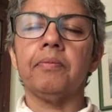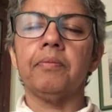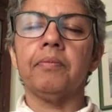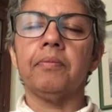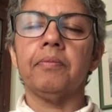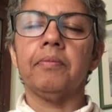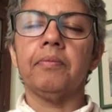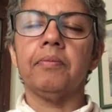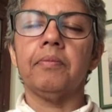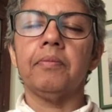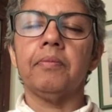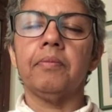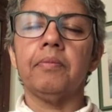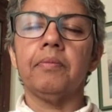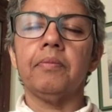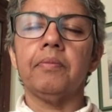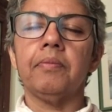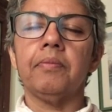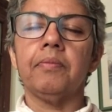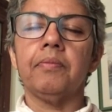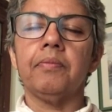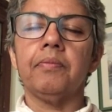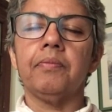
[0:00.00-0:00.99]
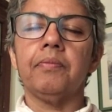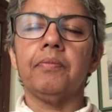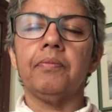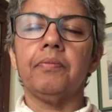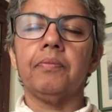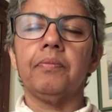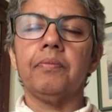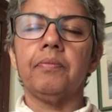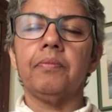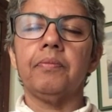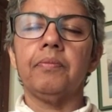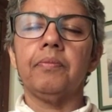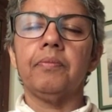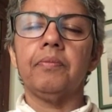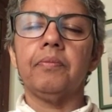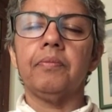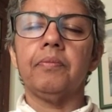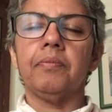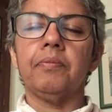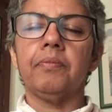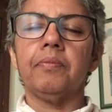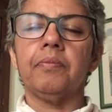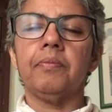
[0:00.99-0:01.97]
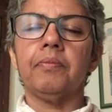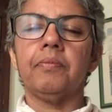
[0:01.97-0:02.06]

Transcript: (silence)